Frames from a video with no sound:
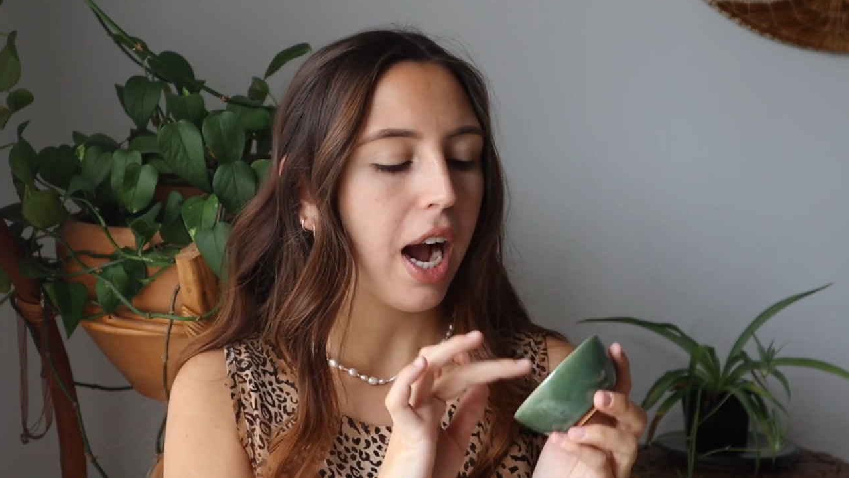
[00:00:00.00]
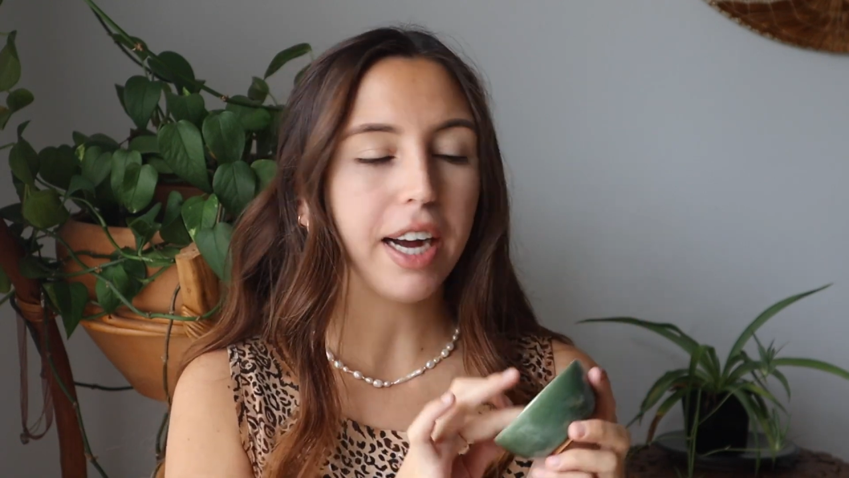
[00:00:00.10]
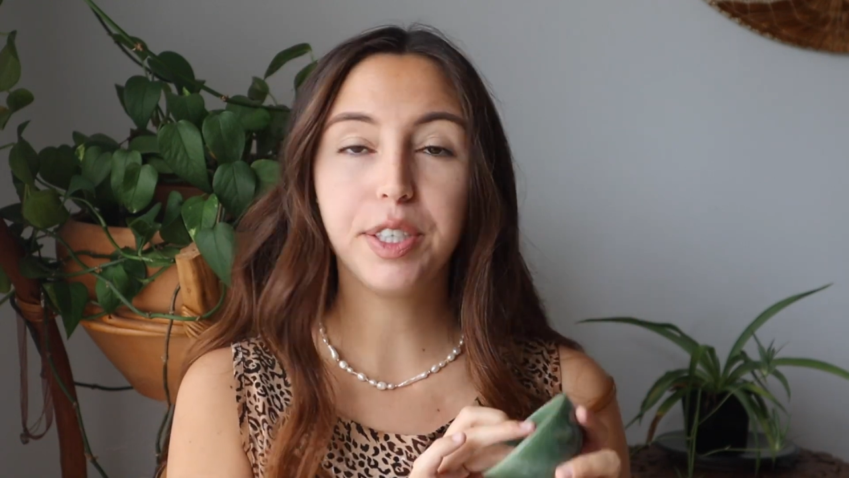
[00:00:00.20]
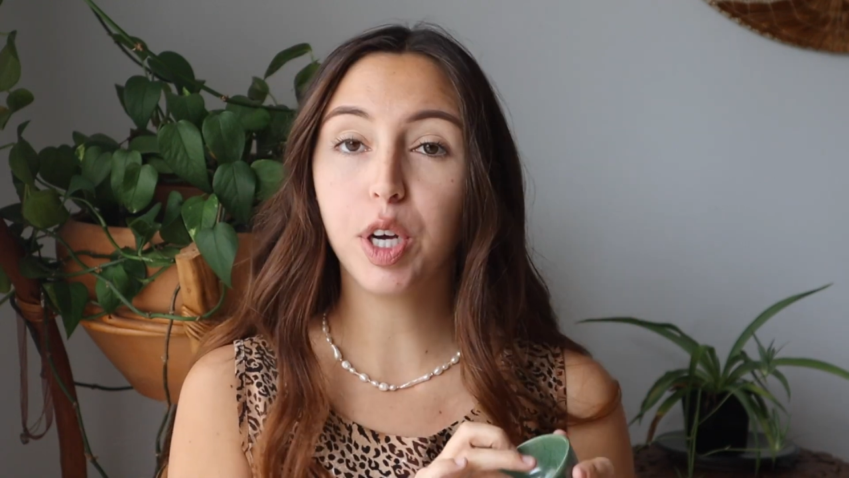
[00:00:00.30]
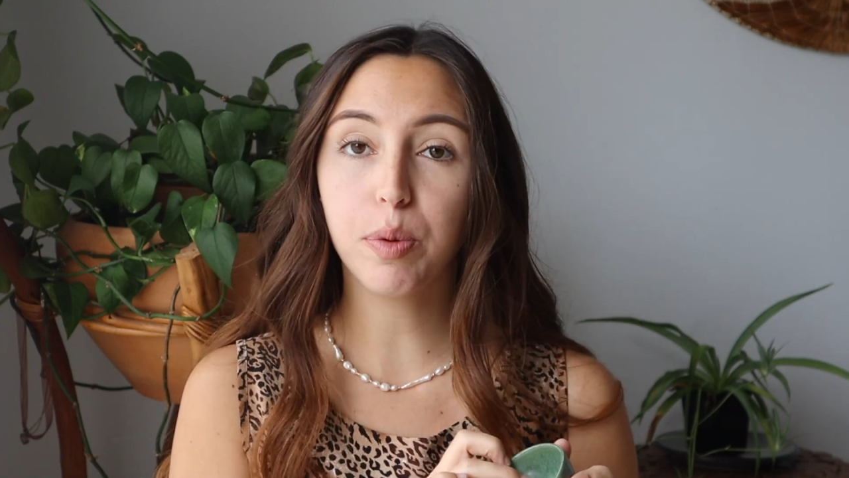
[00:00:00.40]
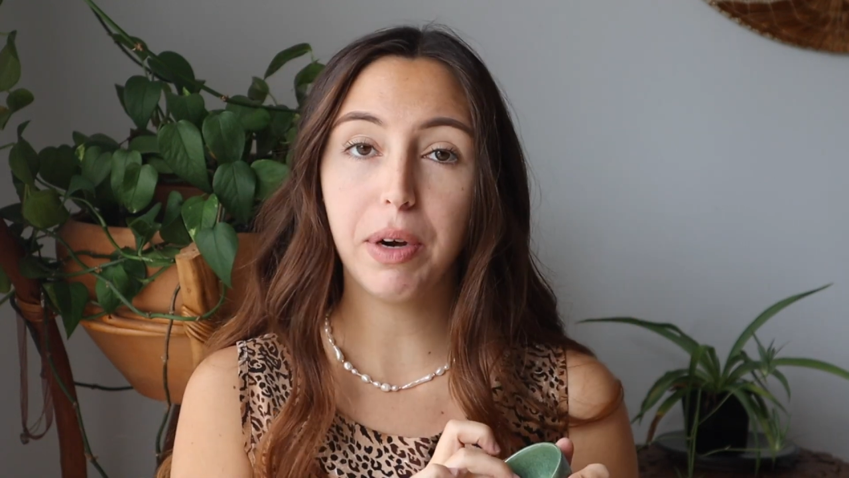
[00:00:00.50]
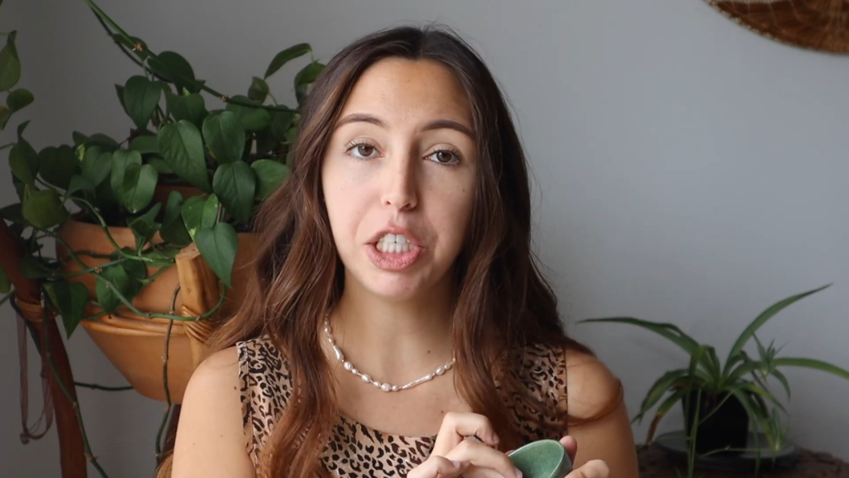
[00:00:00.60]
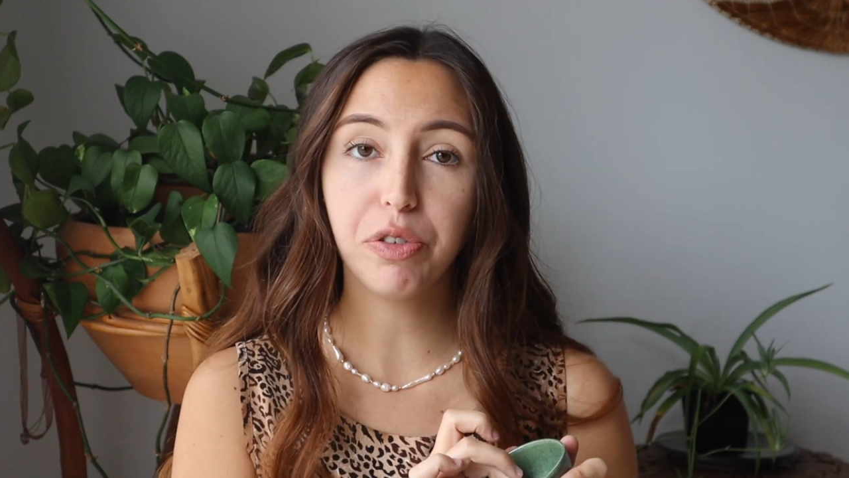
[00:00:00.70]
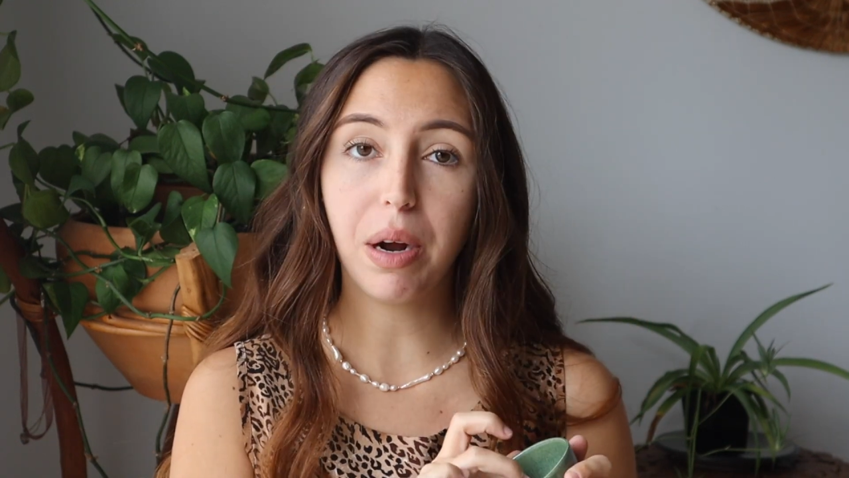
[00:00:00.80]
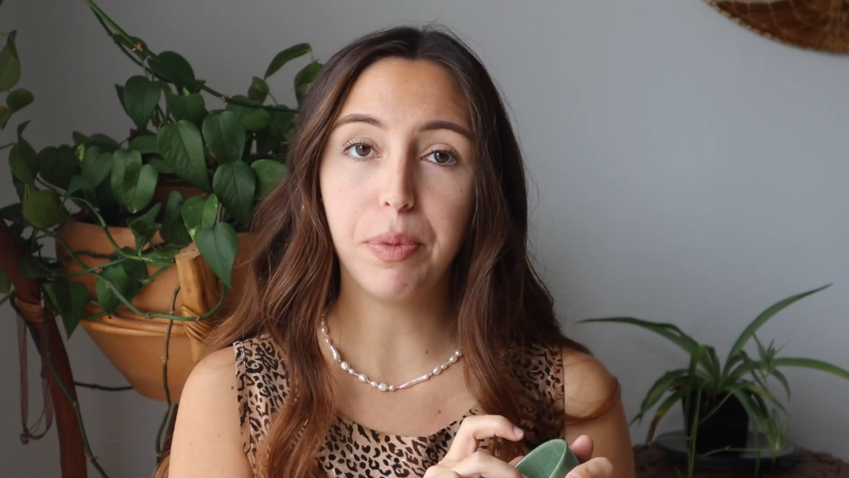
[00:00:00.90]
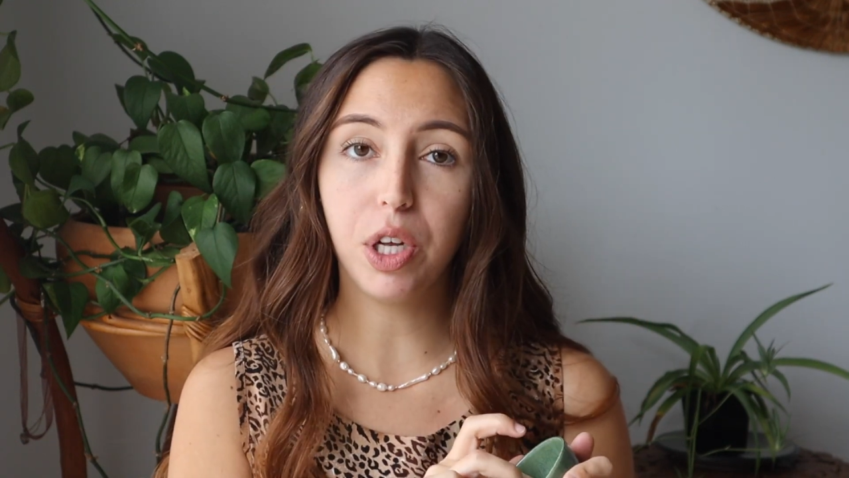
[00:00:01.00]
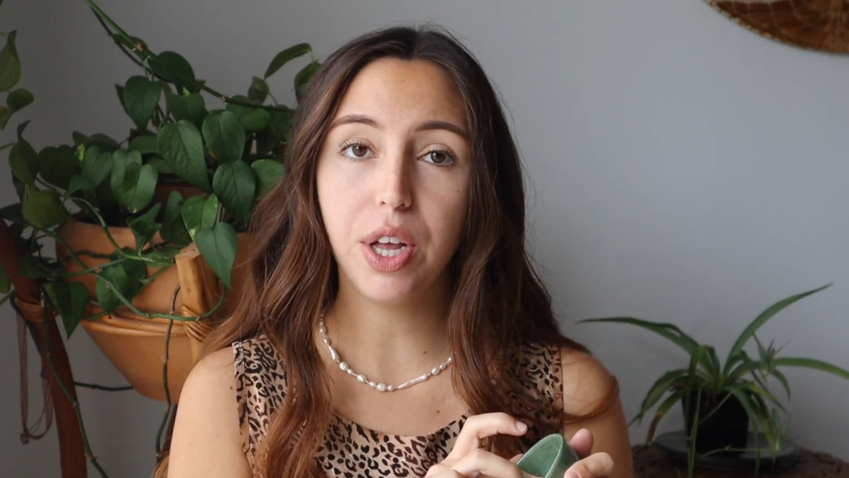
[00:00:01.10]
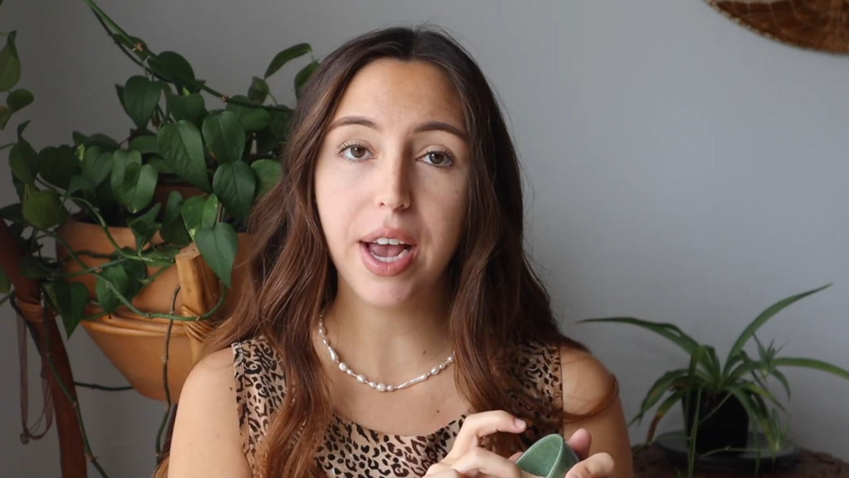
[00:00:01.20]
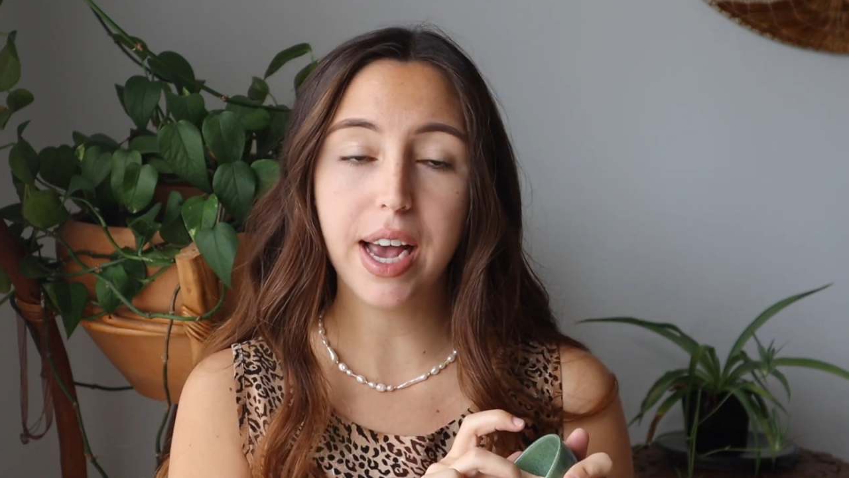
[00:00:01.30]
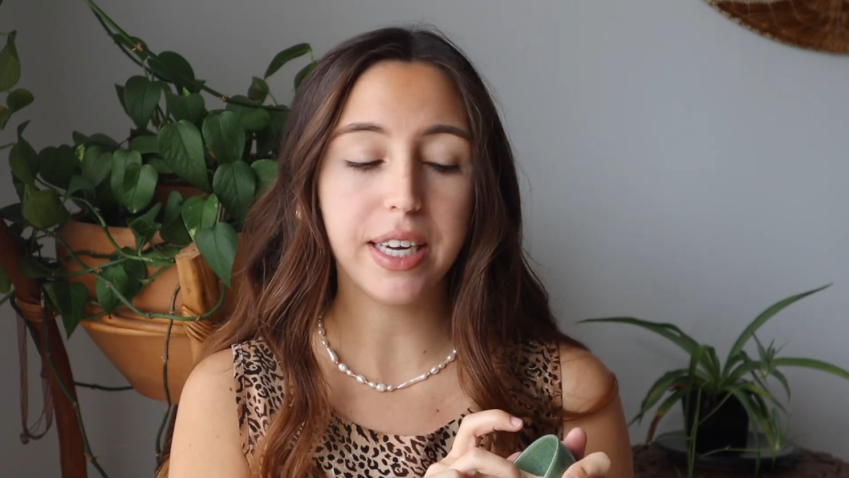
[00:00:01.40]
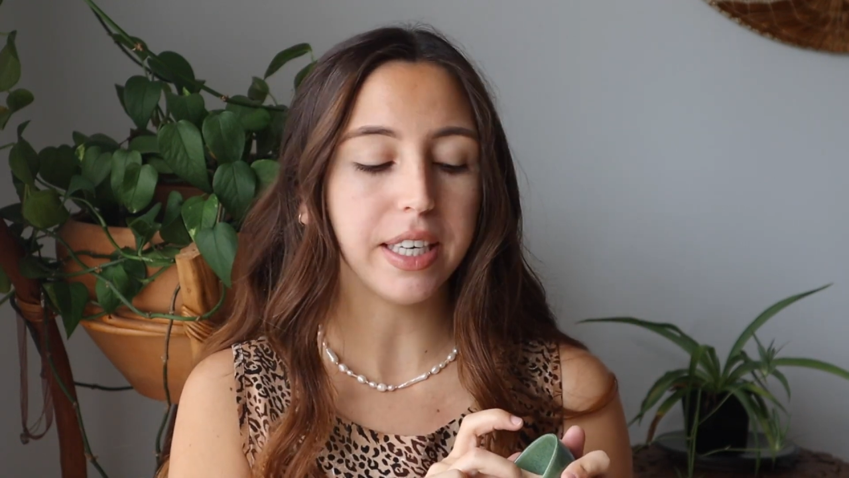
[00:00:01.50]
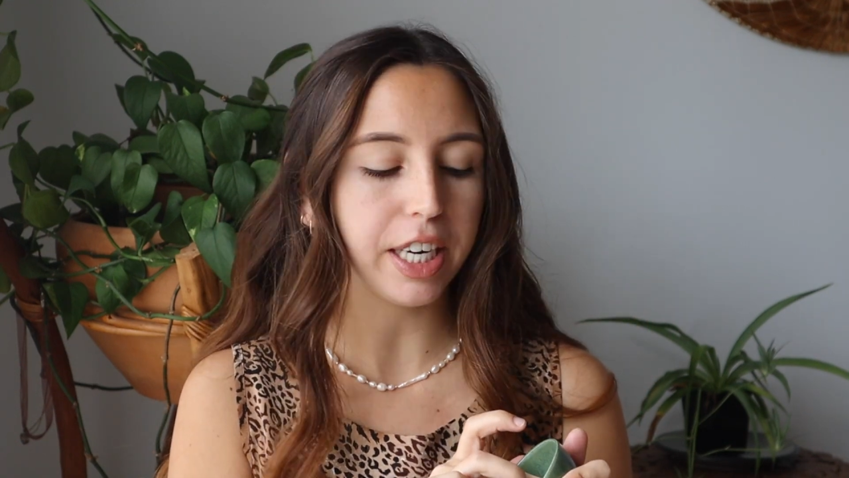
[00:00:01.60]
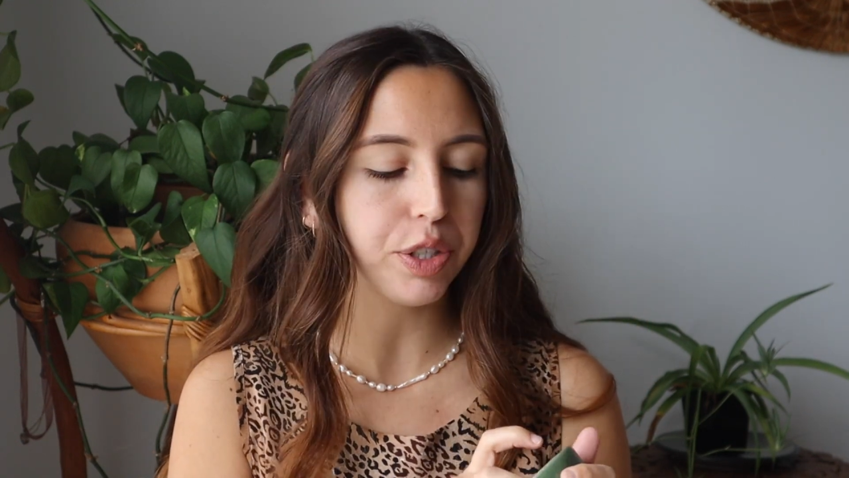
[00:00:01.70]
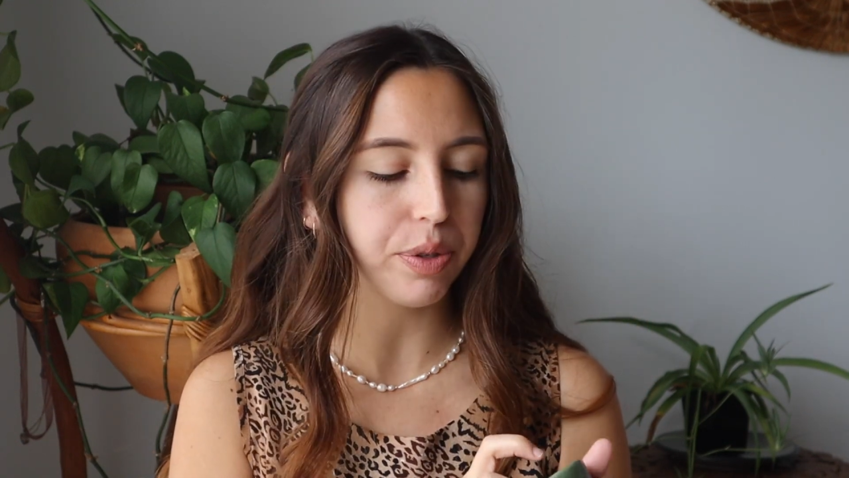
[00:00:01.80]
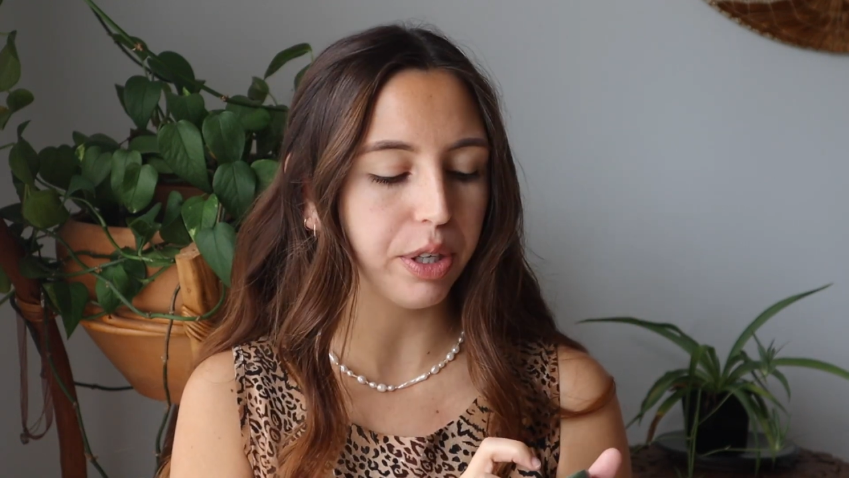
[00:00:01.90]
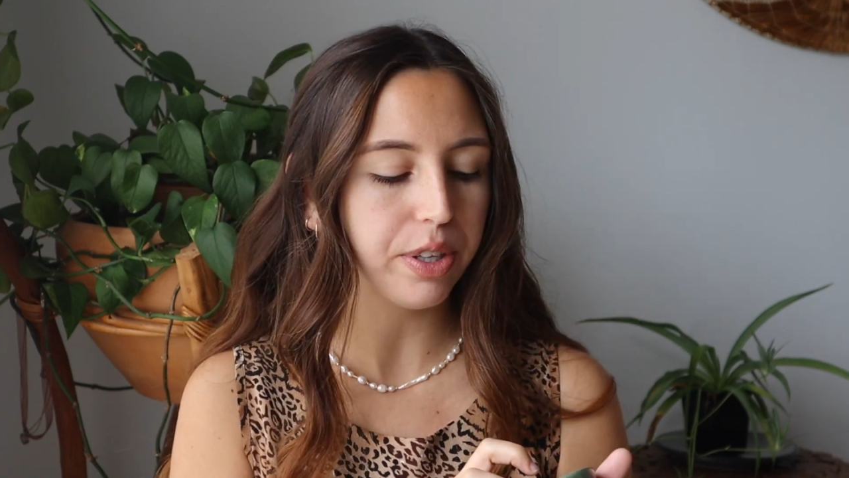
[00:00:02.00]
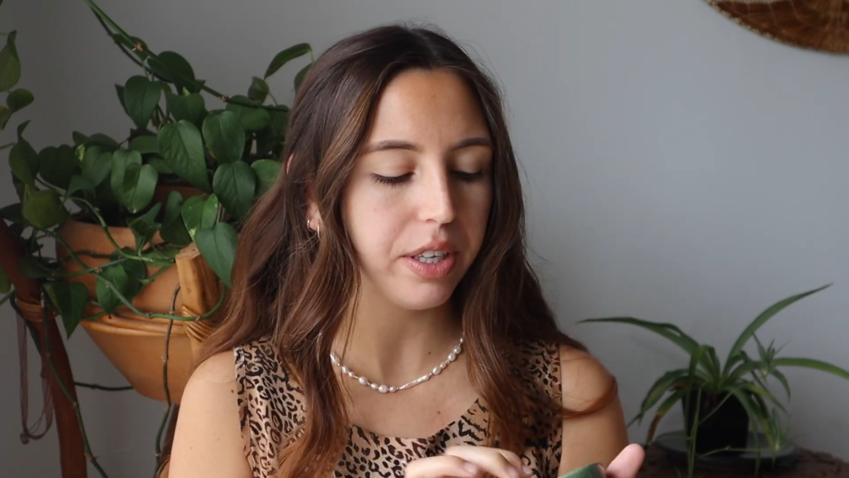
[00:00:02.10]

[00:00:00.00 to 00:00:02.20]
I took my Dremel and I drilled